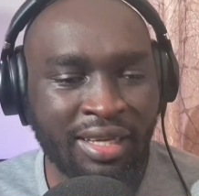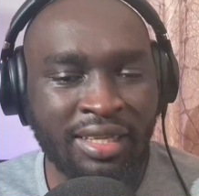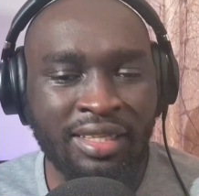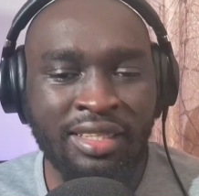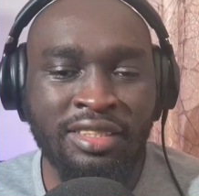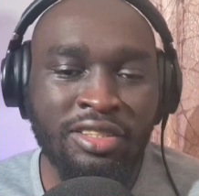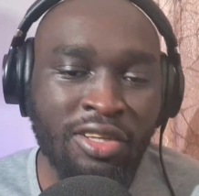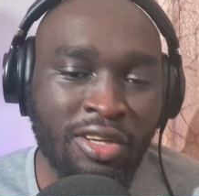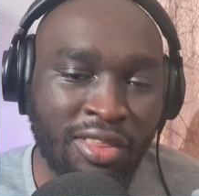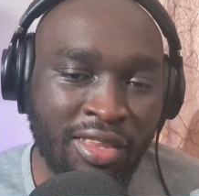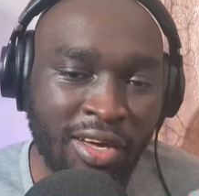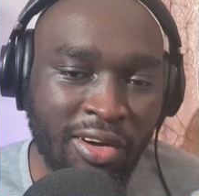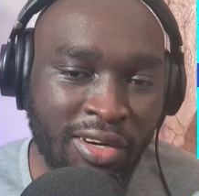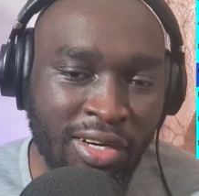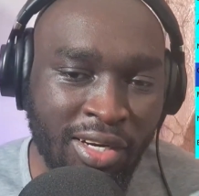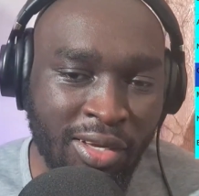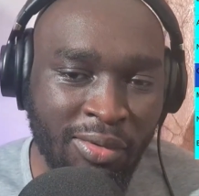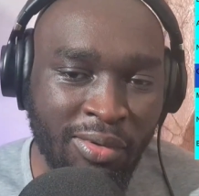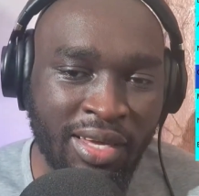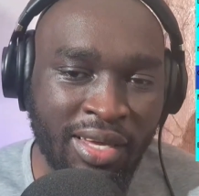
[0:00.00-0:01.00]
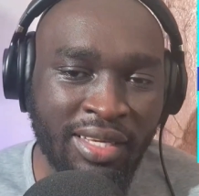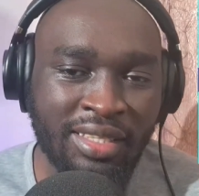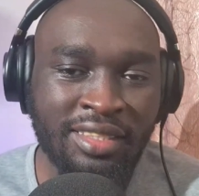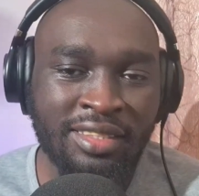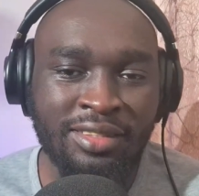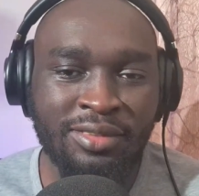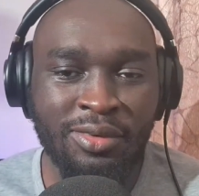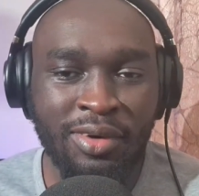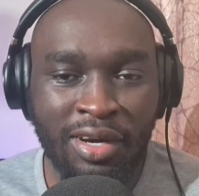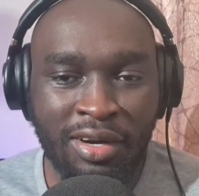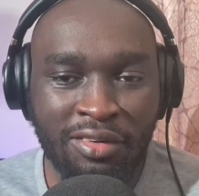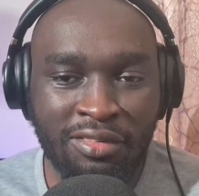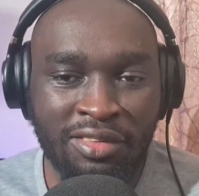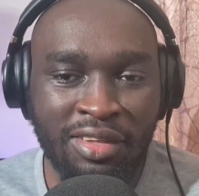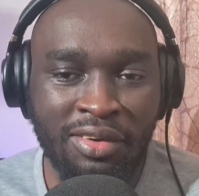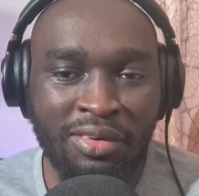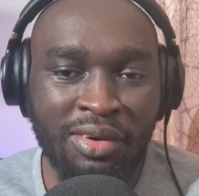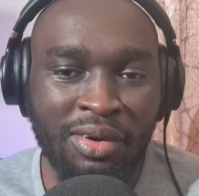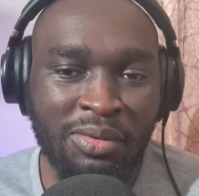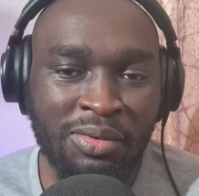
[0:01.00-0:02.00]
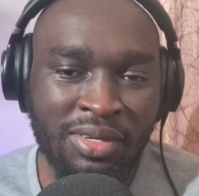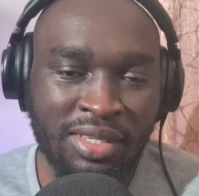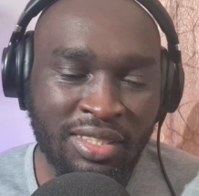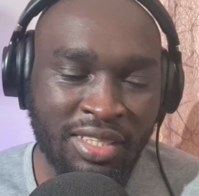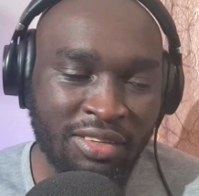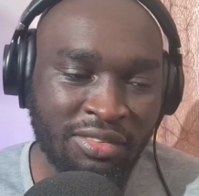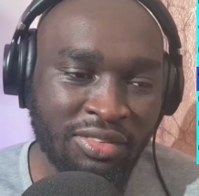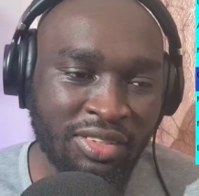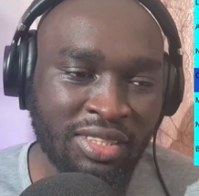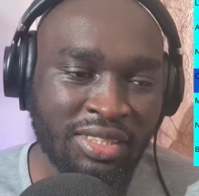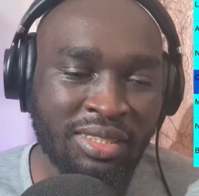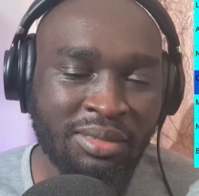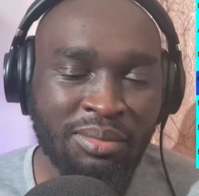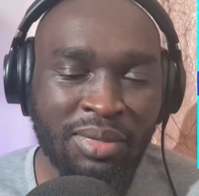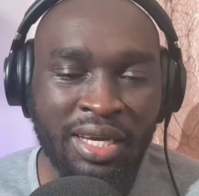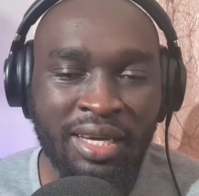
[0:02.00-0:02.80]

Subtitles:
It's not the only way, it's one of the way we'll defeat him.